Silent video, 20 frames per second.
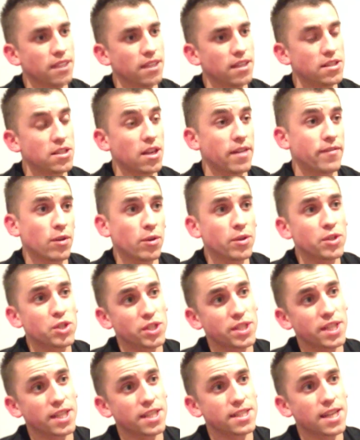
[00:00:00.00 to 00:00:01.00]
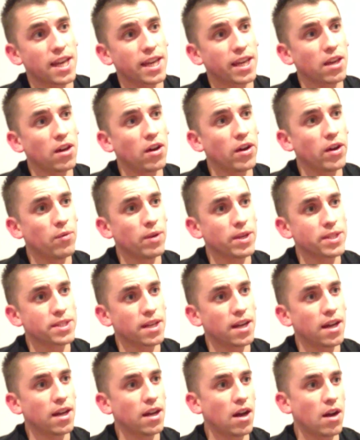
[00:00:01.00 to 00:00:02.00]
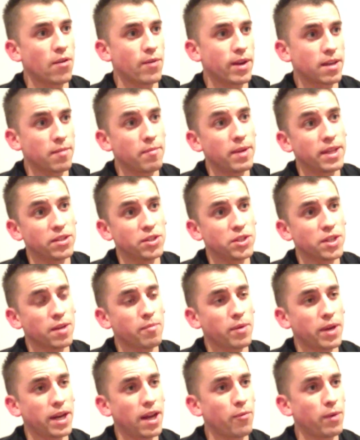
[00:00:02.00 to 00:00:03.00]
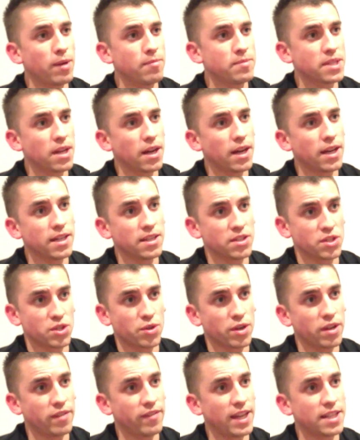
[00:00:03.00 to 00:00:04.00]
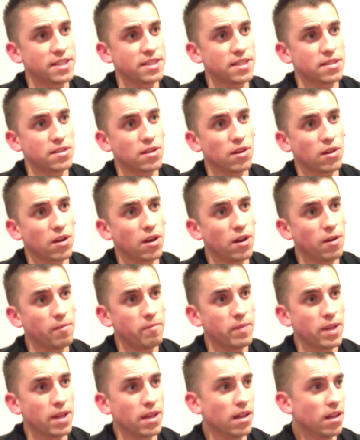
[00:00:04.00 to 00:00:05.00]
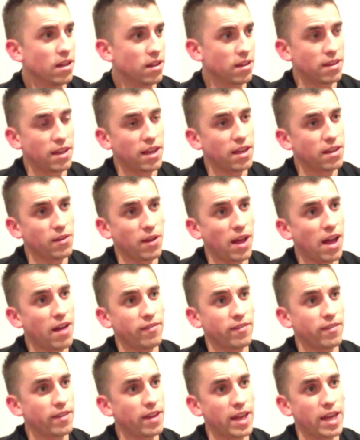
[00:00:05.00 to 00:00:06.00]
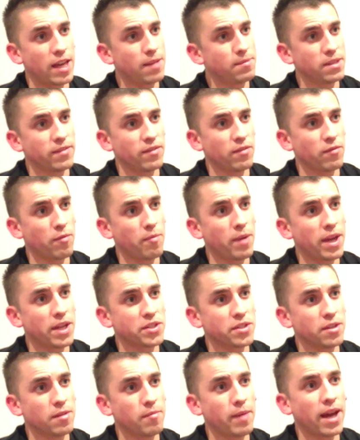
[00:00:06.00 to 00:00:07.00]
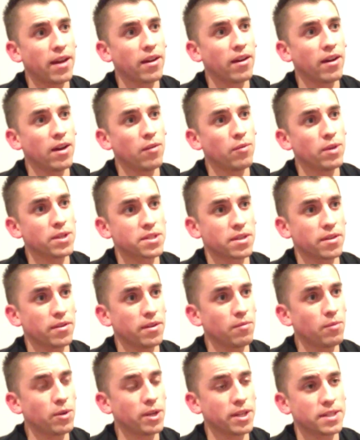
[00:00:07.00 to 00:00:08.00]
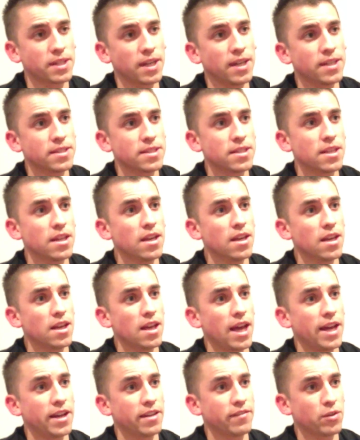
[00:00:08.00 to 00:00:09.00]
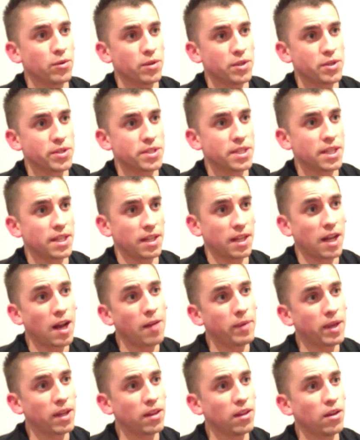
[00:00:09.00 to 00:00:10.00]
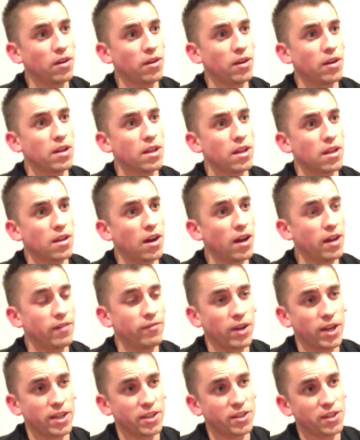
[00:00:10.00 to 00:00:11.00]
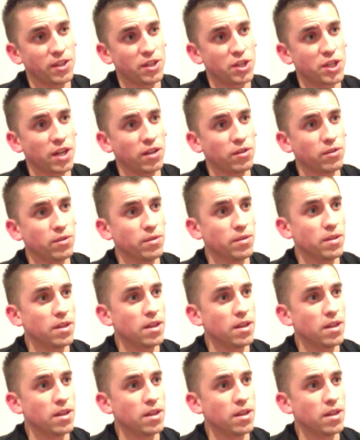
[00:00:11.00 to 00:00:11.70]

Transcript: So if you're interested in taking ayahuasca, I recommend you jump on our website. It's treelances.com. There you'll have heaps of information about ayahuasca and what it does. And if you're interested in coming along, I invite you to the jungle.